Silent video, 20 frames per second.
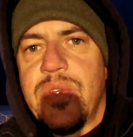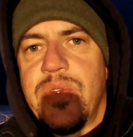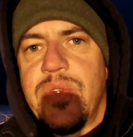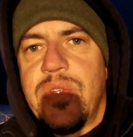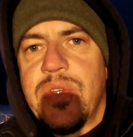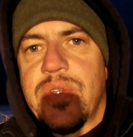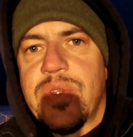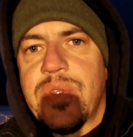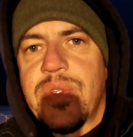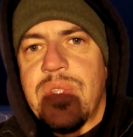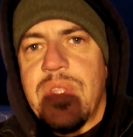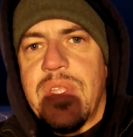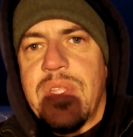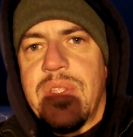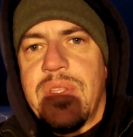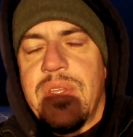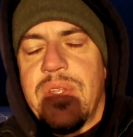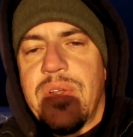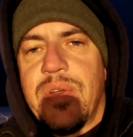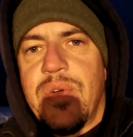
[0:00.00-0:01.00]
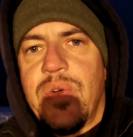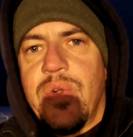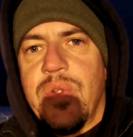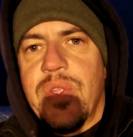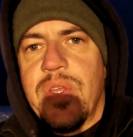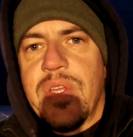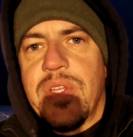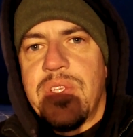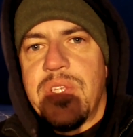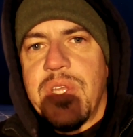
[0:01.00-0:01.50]
to, just
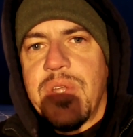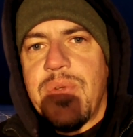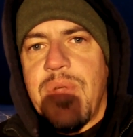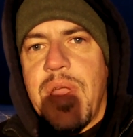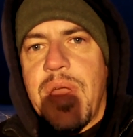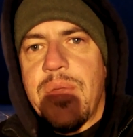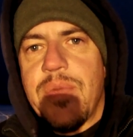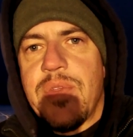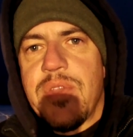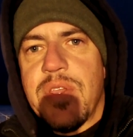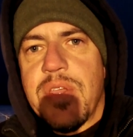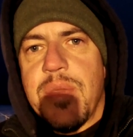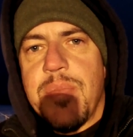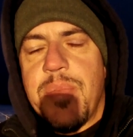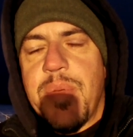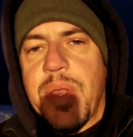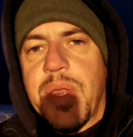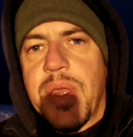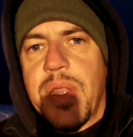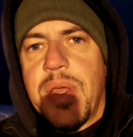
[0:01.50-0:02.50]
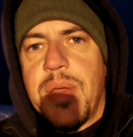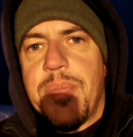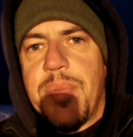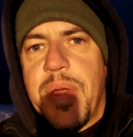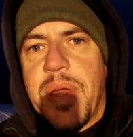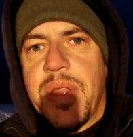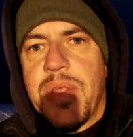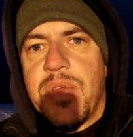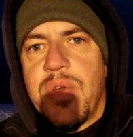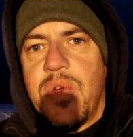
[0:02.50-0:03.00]
holding a jig rod where you can pick it up
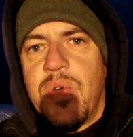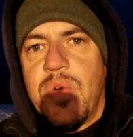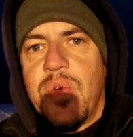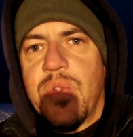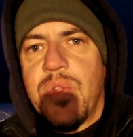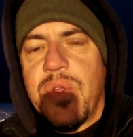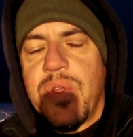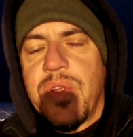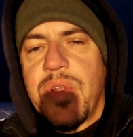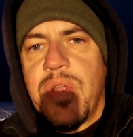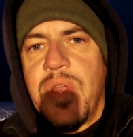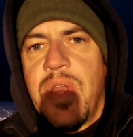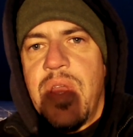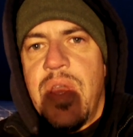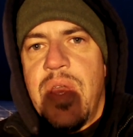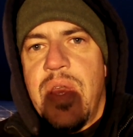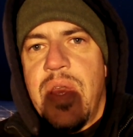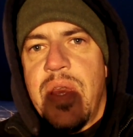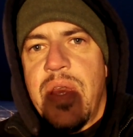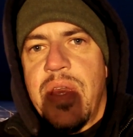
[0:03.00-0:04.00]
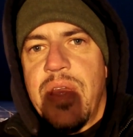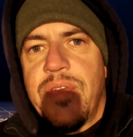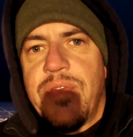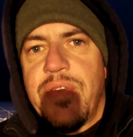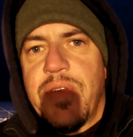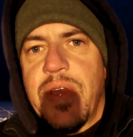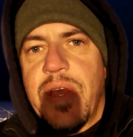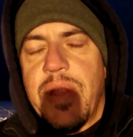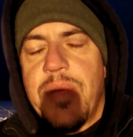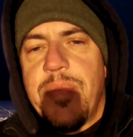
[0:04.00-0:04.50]
out of the holder
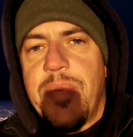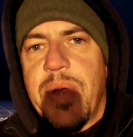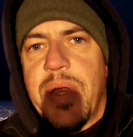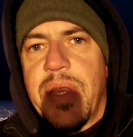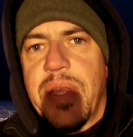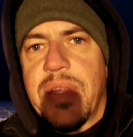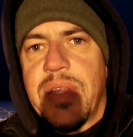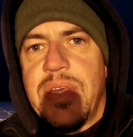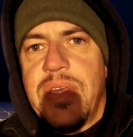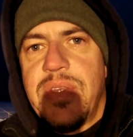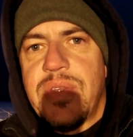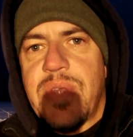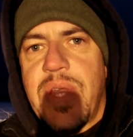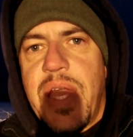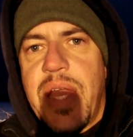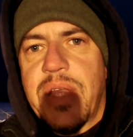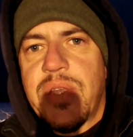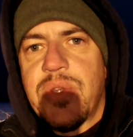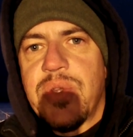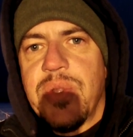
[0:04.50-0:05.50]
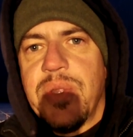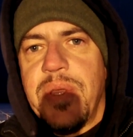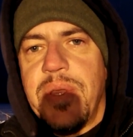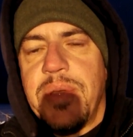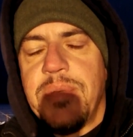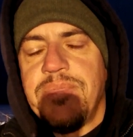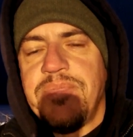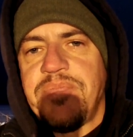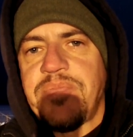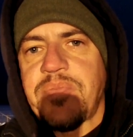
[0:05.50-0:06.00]
if you get a bite. These
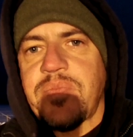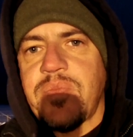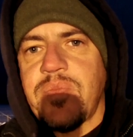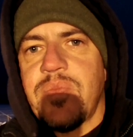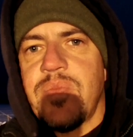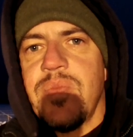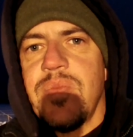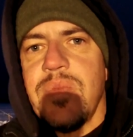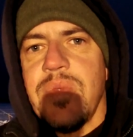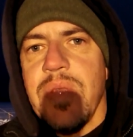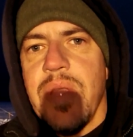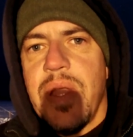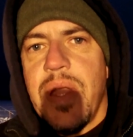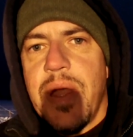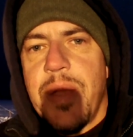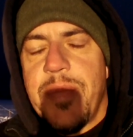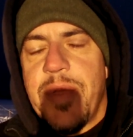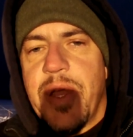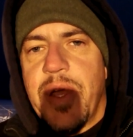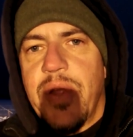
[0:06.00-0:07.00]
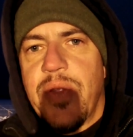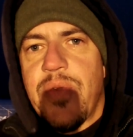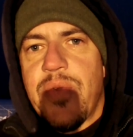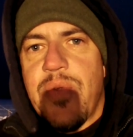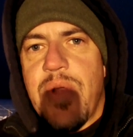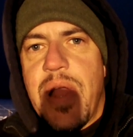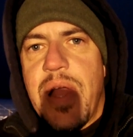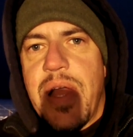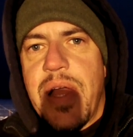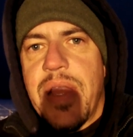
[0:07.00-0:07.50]
actually held the
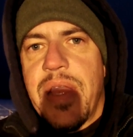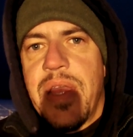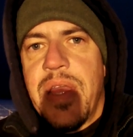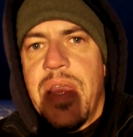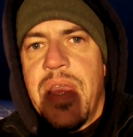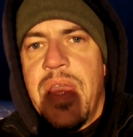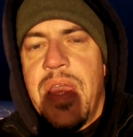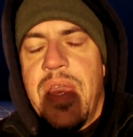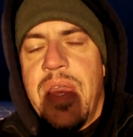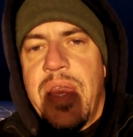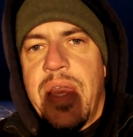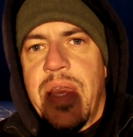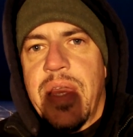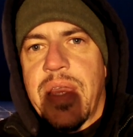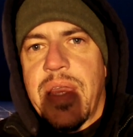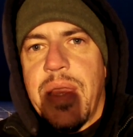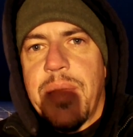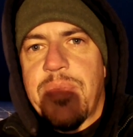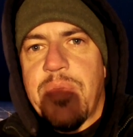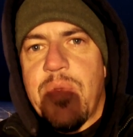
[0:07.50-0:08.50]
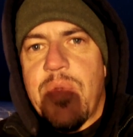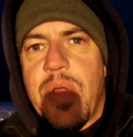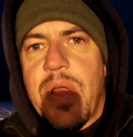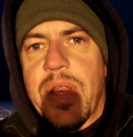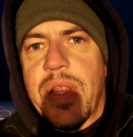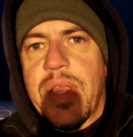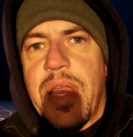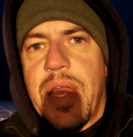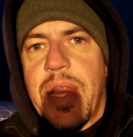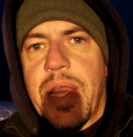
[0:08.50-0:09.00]
rod and kept the
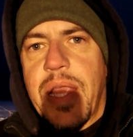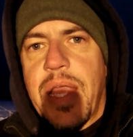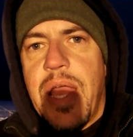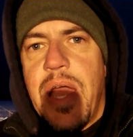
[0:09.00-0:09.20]
rod kind of